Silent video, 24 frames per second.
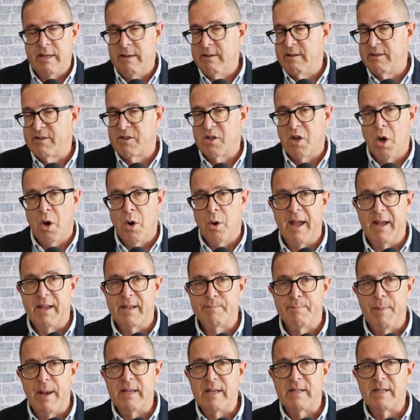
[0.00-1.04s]
So
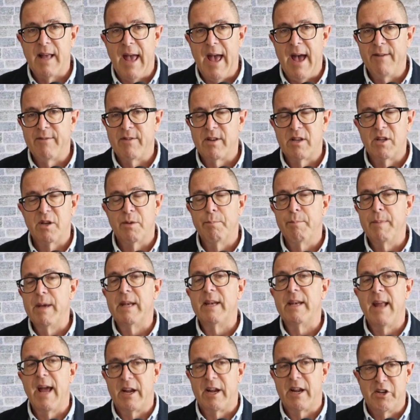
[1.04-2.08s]
basically have until mid
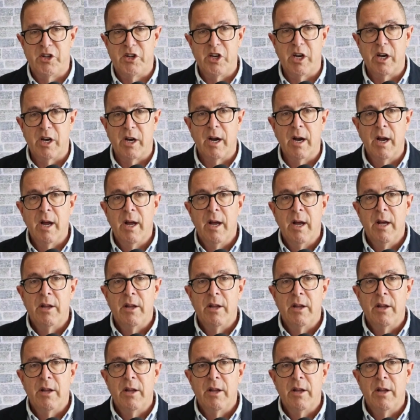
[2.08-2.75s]
next year